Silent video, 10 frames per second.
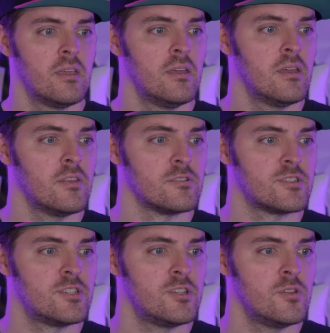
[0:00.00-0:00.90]
There's
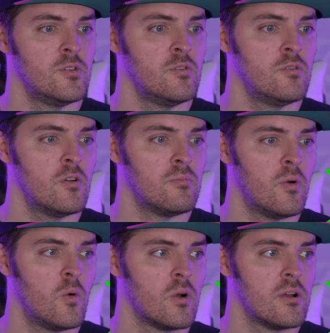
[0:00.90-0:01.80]
two
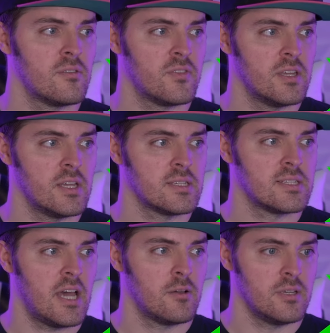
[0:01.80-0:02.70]
more things
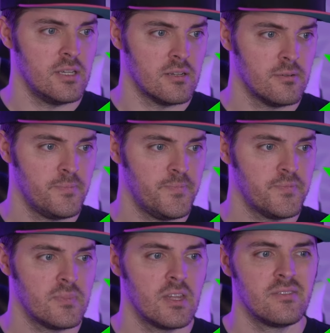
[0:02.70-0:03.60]
down here
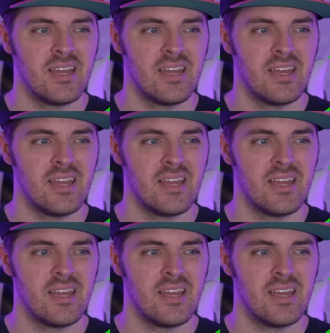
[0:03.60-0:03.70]
that it